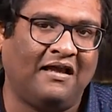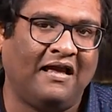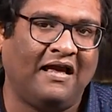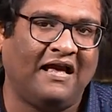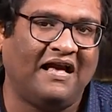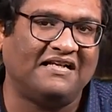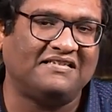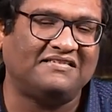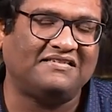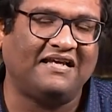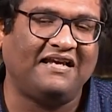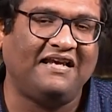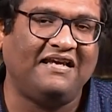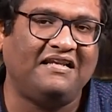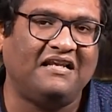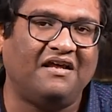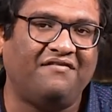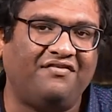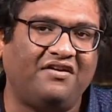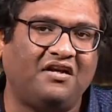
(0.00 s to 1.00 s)
as the
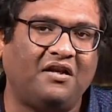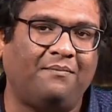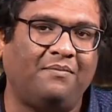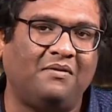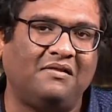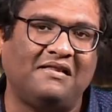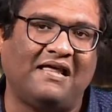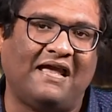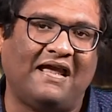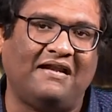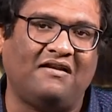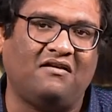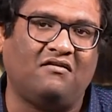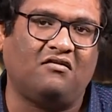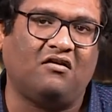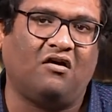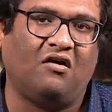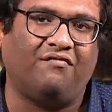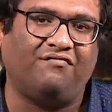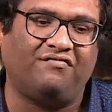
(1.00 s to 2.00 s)
inevitable end
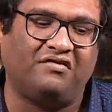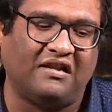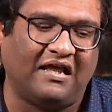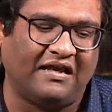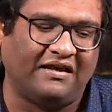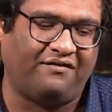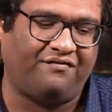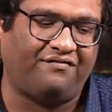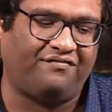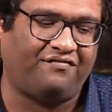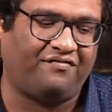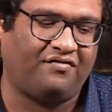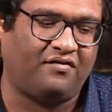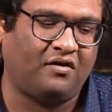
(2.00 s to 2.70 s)
of life.